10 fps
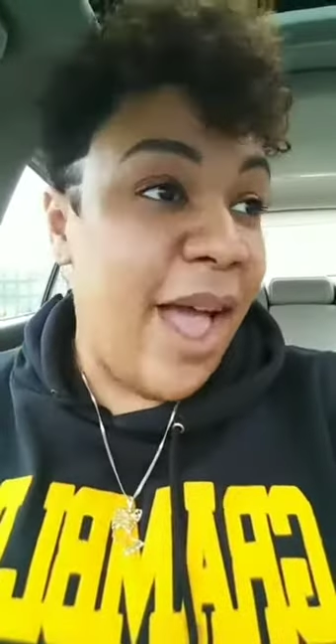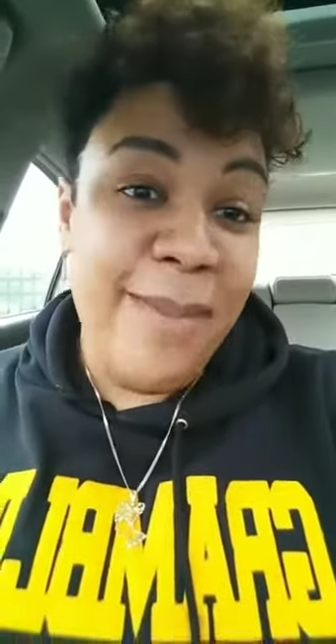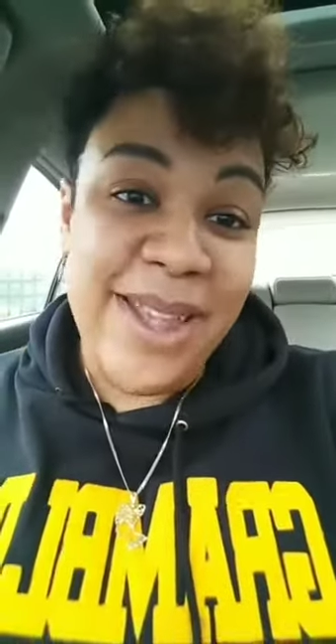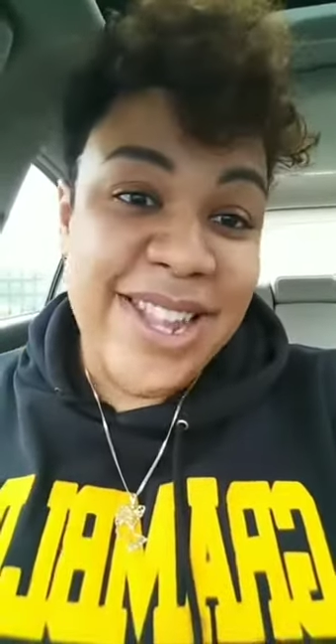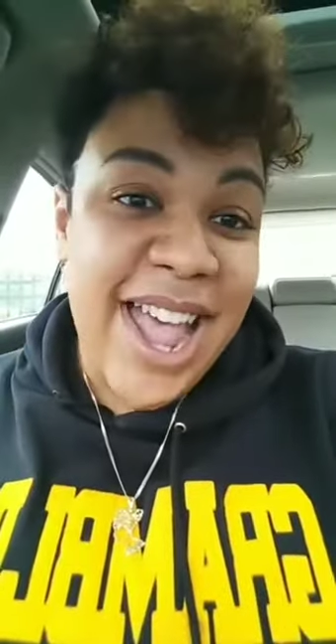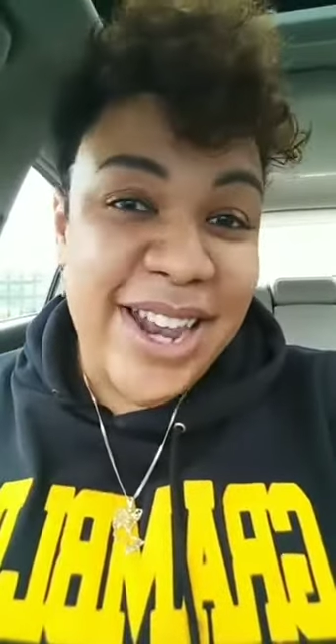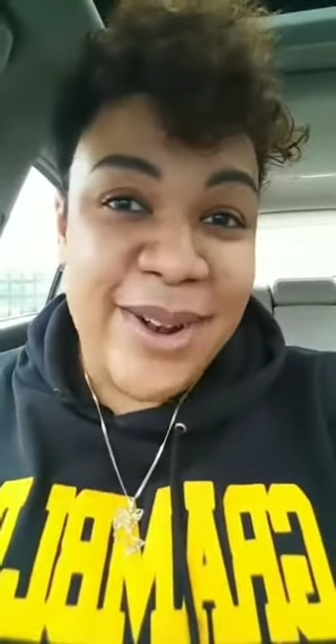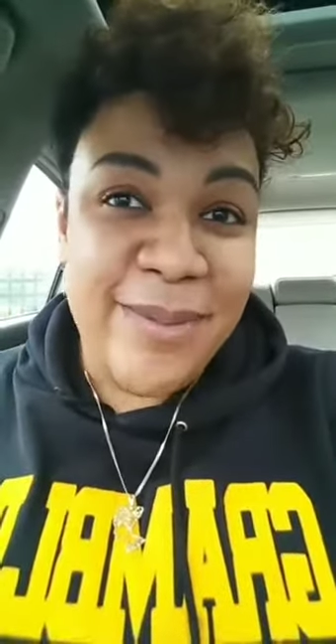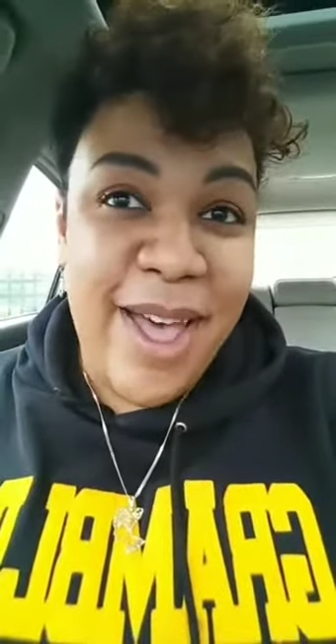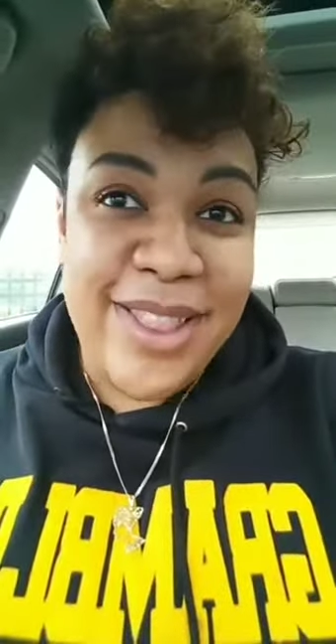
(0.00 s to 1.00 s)
I'm
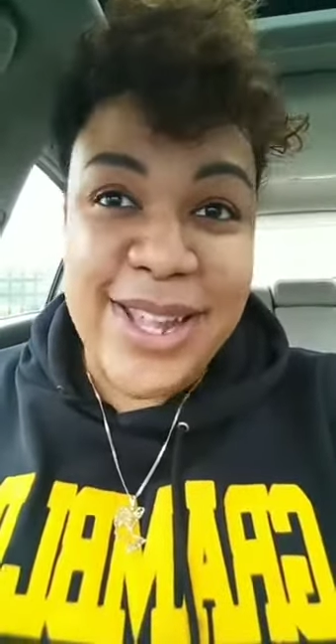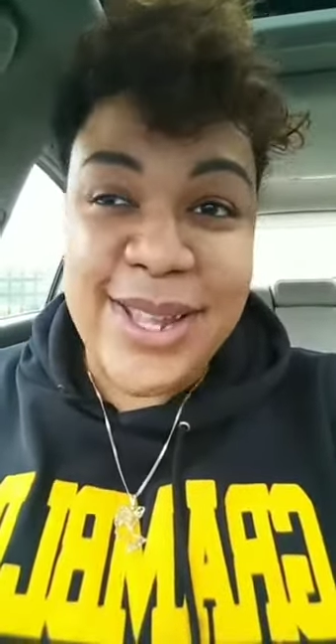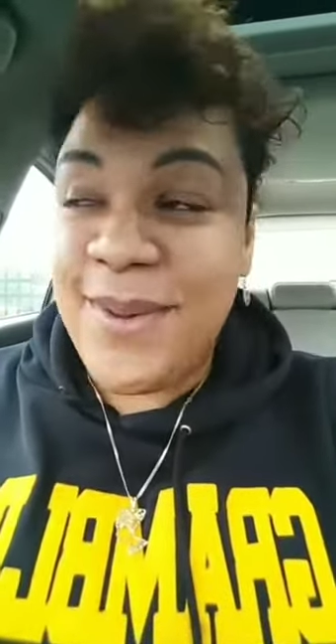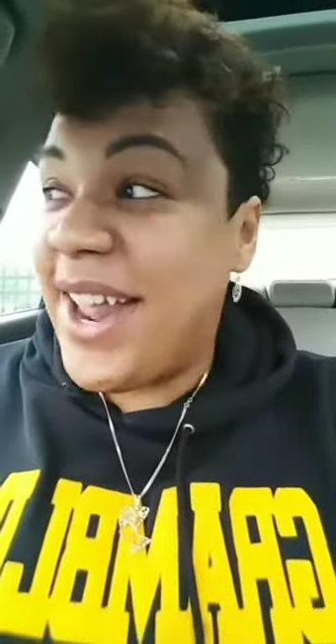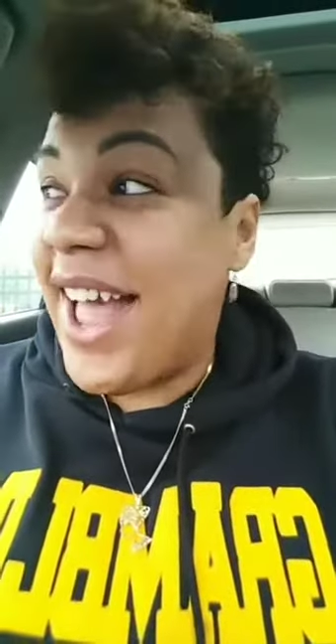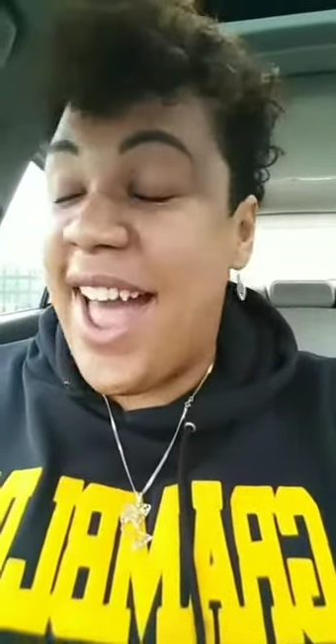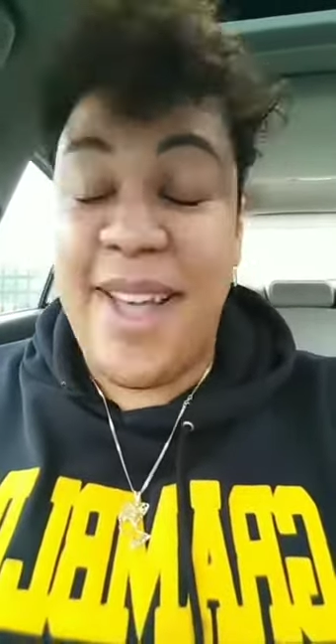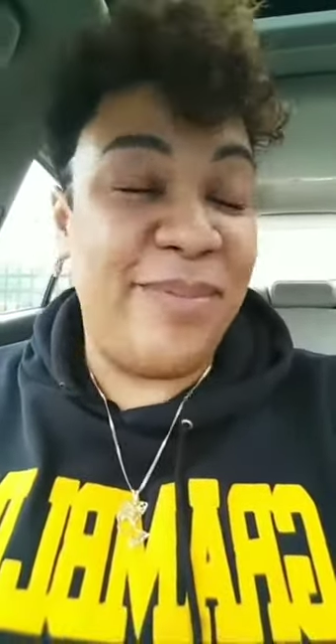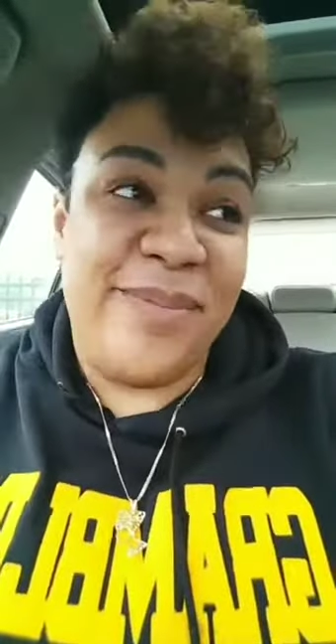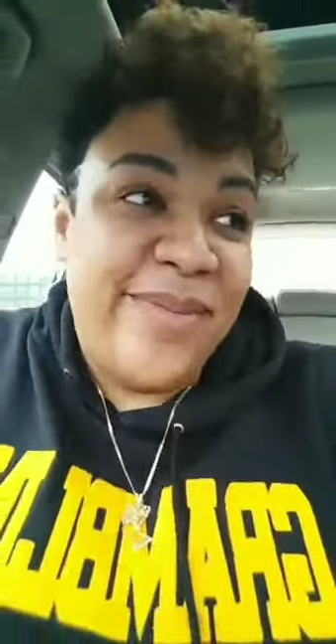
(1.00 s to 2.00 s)
excited about this one.
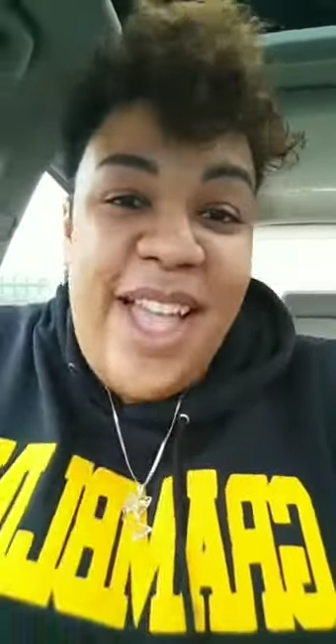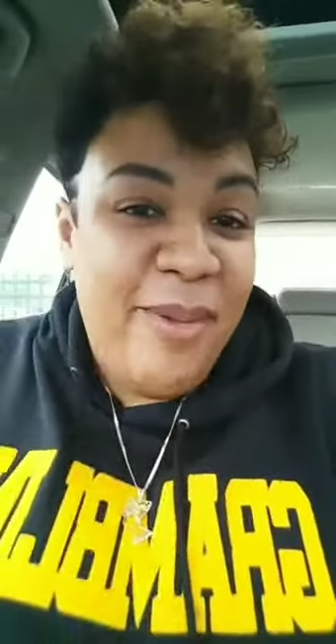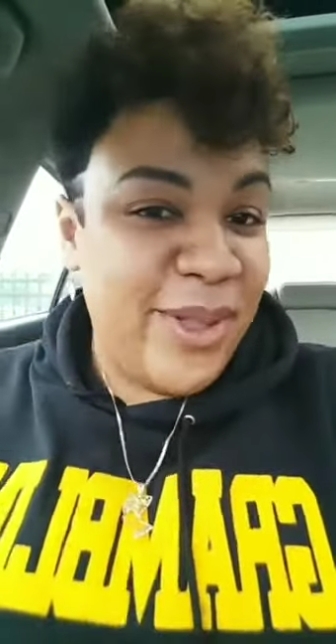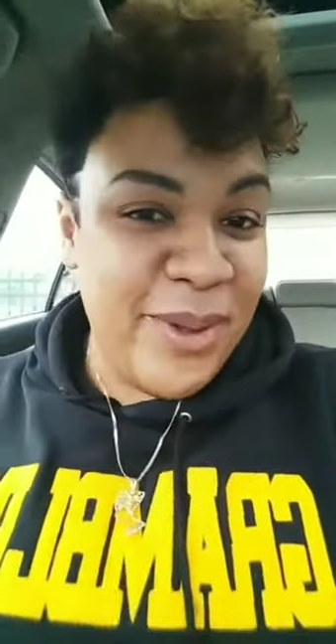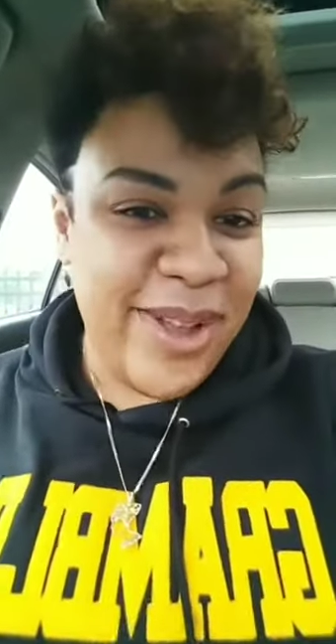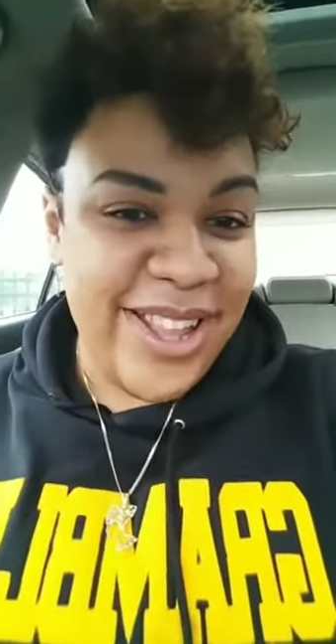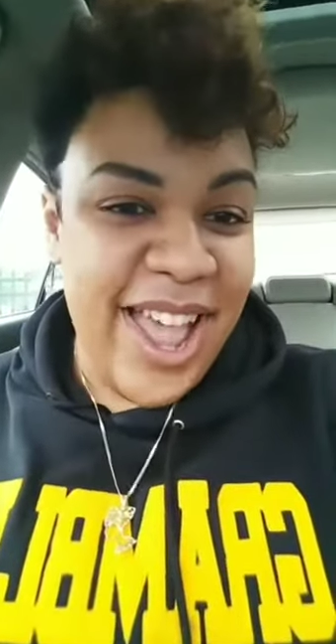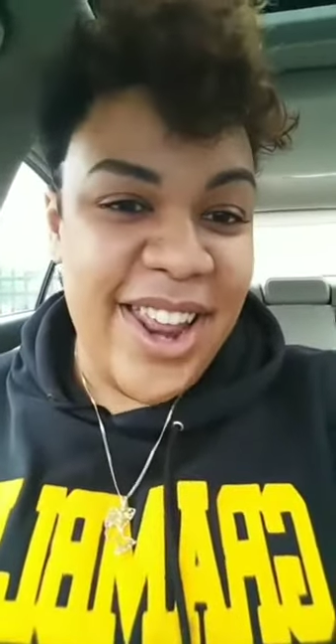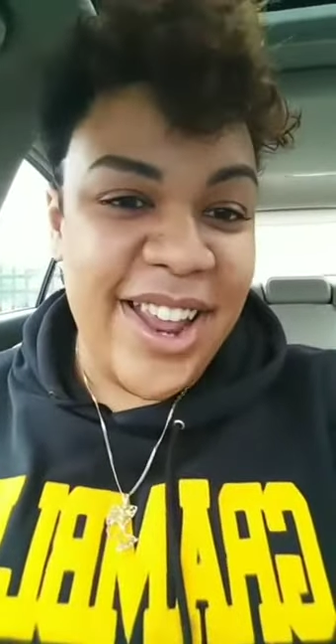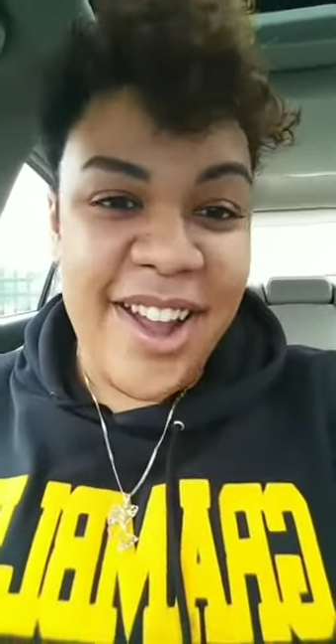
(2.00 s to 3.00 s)
I'm I'm super
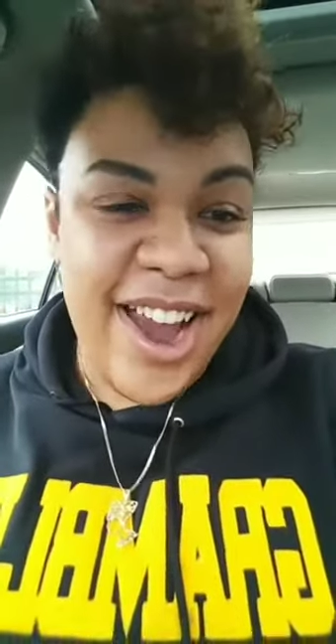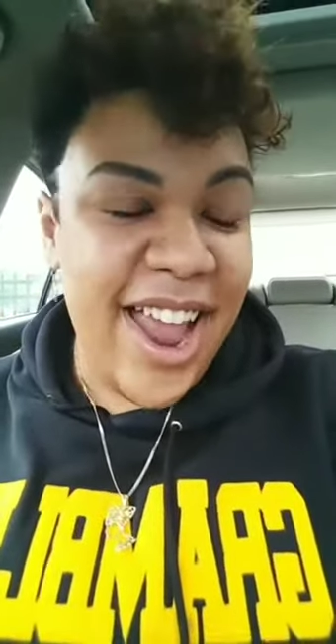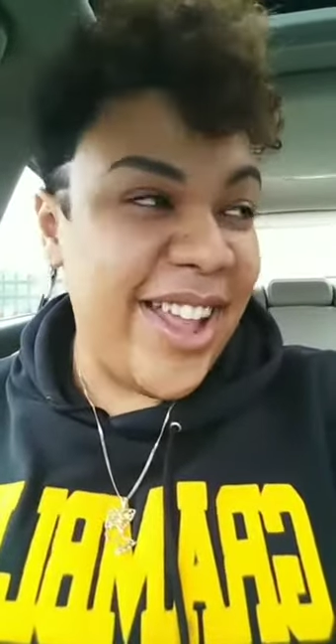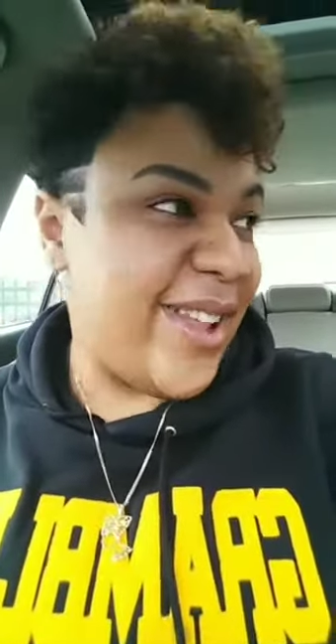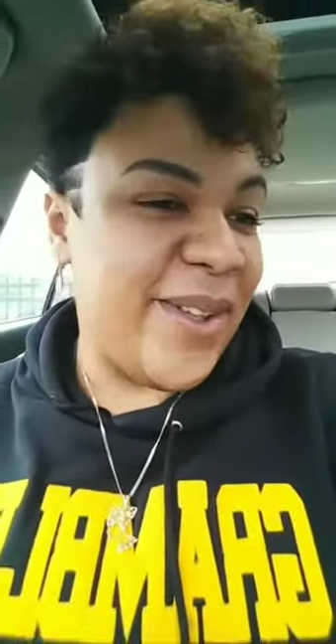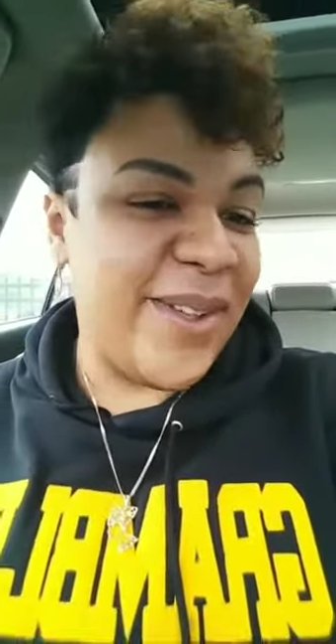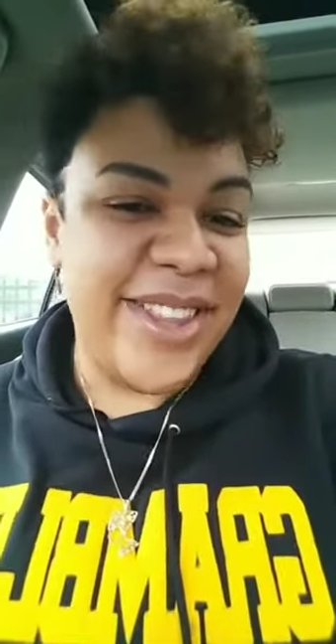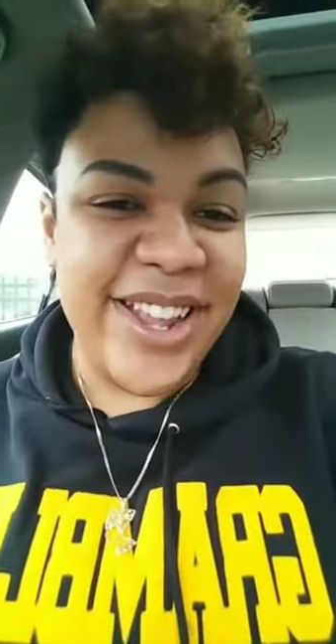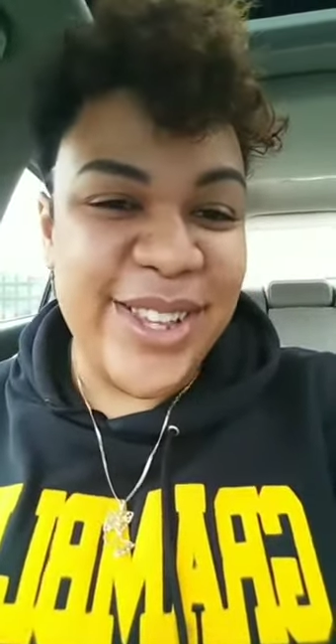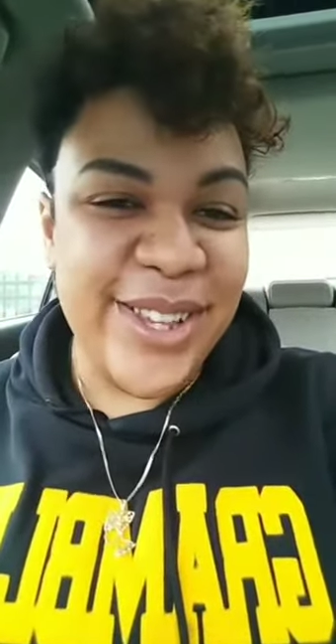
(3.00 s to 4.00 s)
excited. All right, so
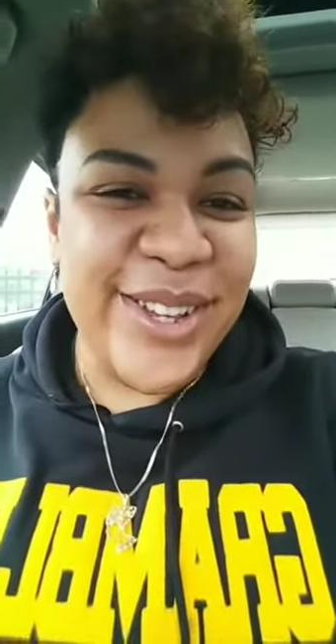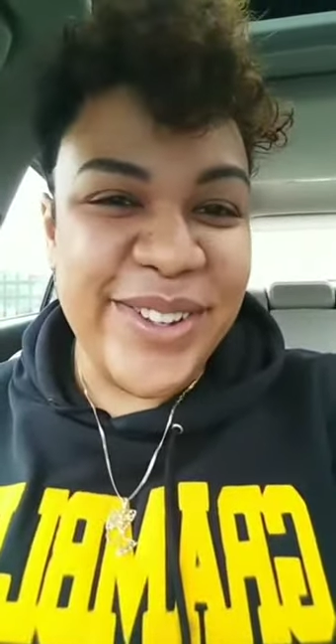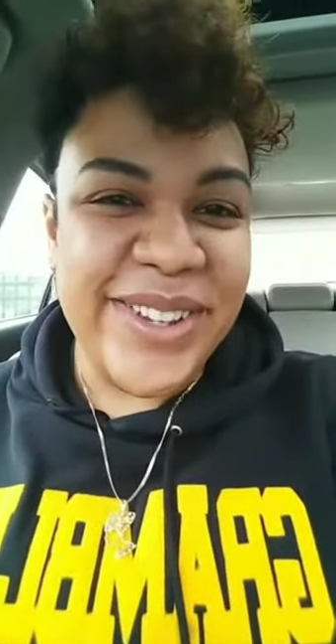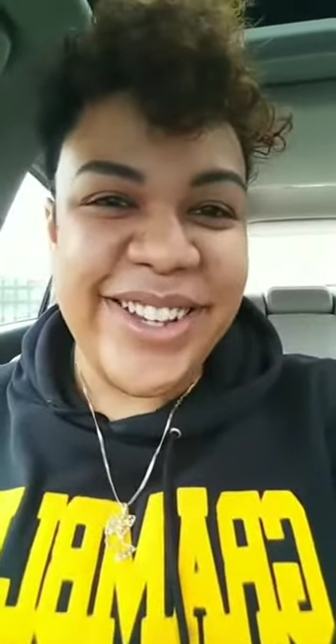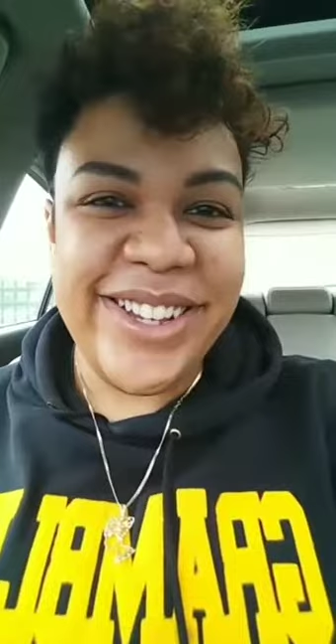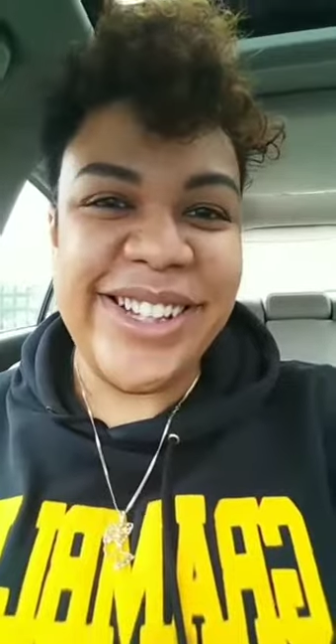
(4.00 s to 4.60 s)
stay tuned.